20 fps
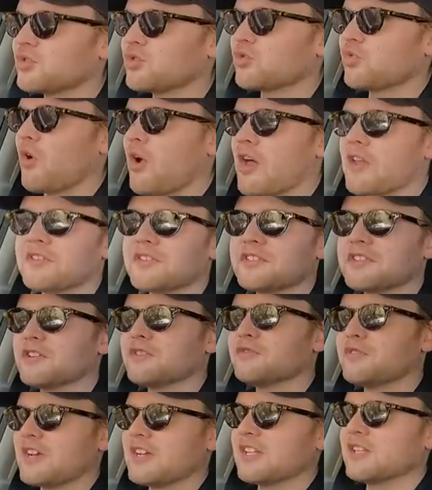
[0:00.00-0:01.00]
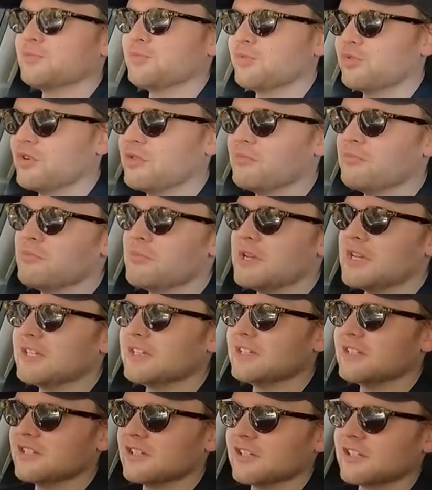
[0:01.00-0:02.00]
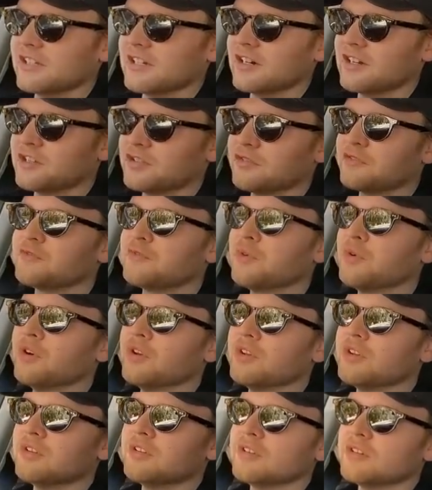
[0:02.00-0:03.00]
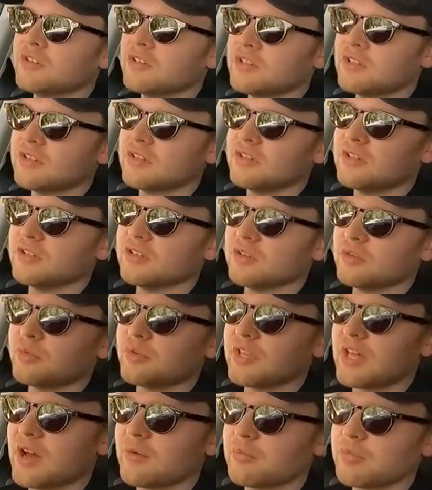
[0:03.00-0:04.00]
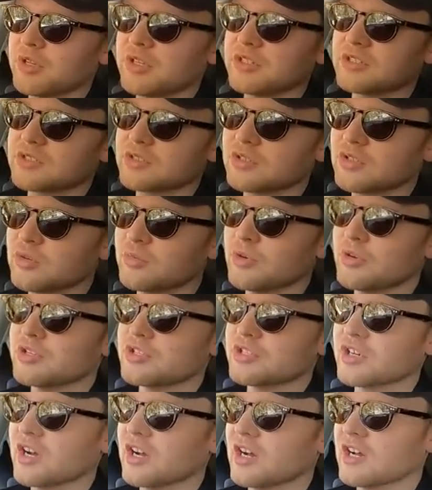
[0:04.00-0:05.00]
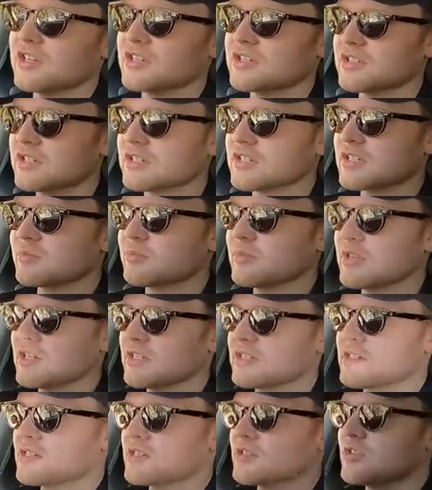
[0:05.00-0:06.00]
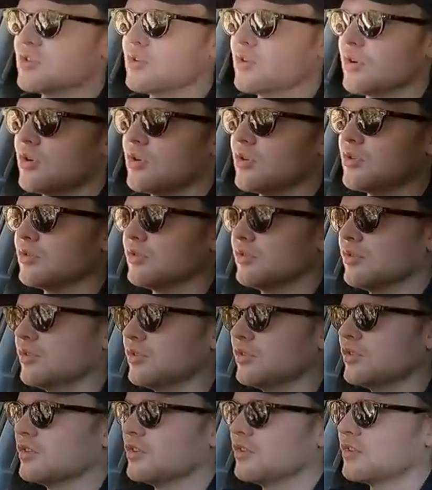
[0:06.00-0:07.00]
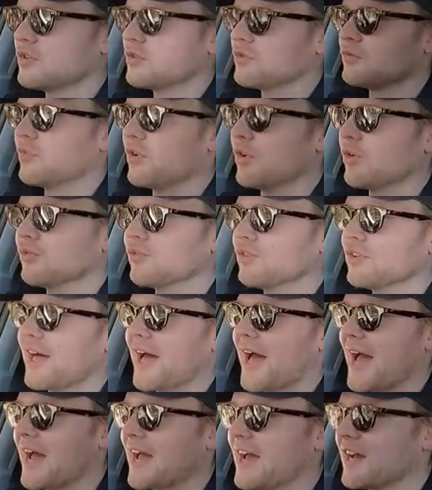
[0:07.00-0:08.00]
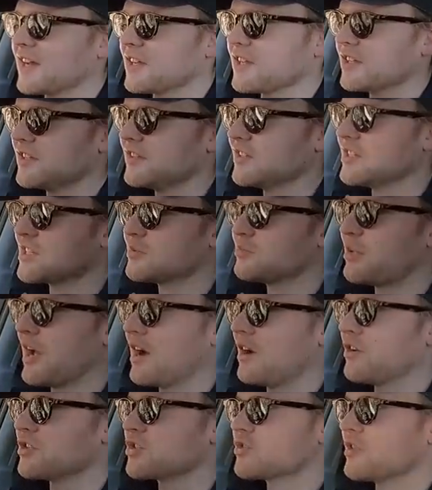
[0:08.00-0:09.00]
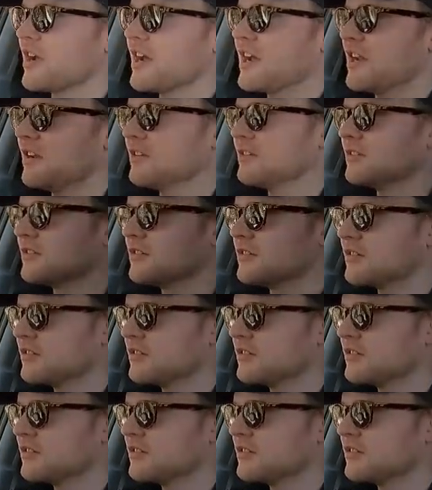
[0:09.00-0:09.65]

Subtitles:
grunt available immediately underfoot, without being turbocharged. It just means there's no real lag in this powertrain.